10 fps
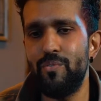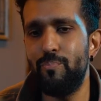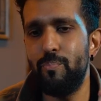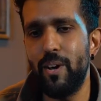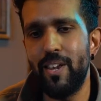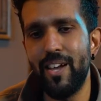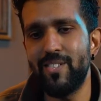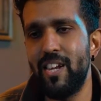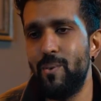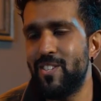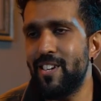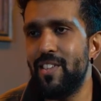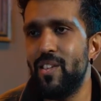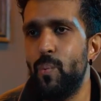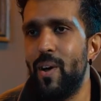of put an itinerary
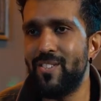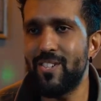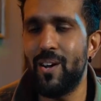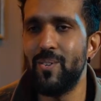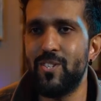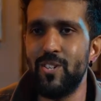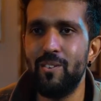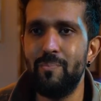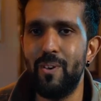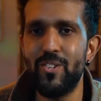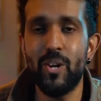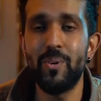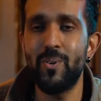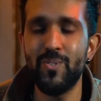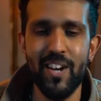together, where to go to,
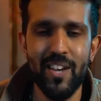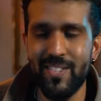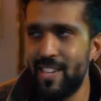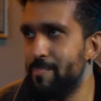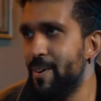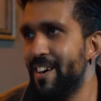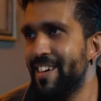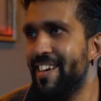historical sites nearby.